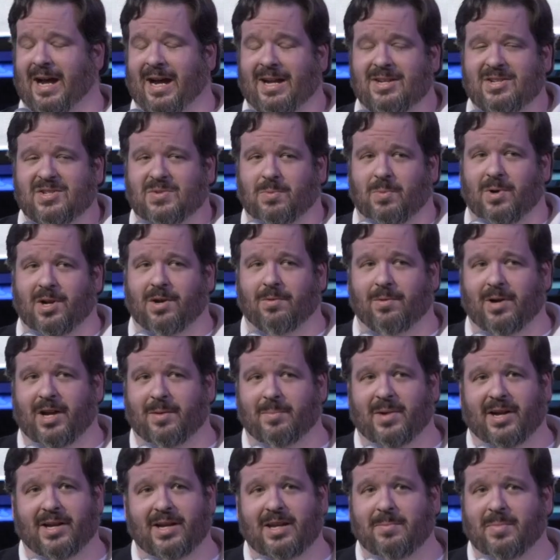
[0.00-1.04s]
I just want to
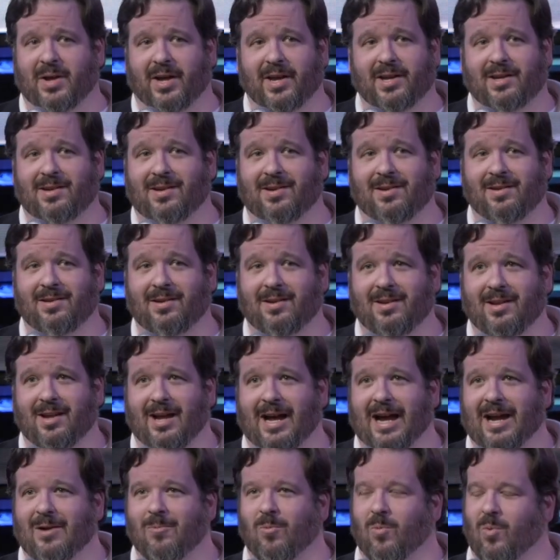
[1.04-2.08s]
ride my e-bike.
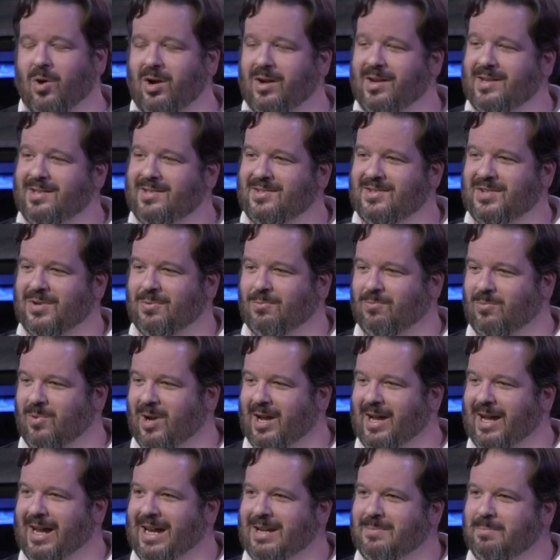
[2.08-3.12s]
I want to
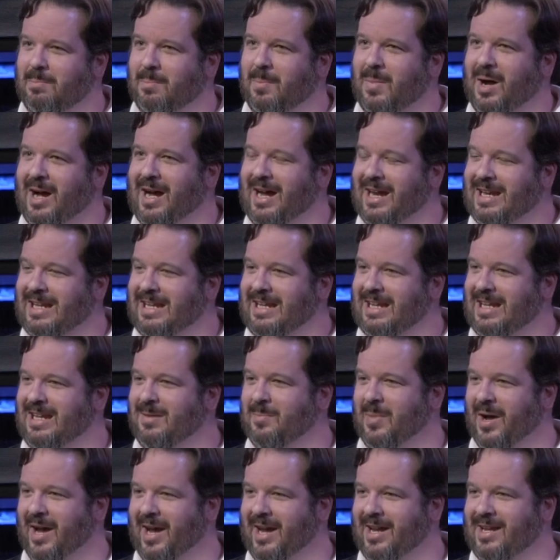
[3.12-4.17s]
ride my
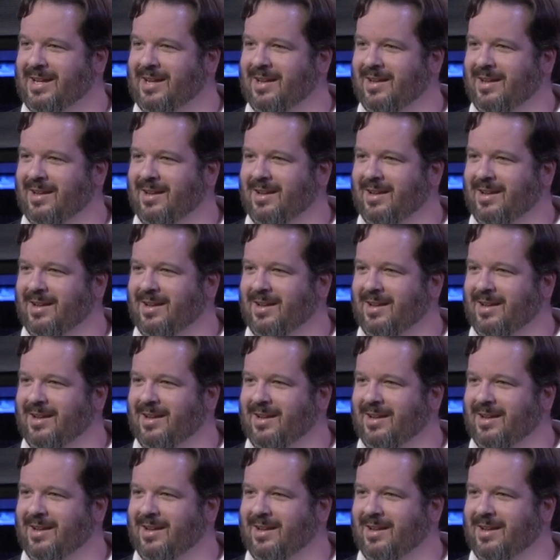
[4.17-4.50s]
e-bike,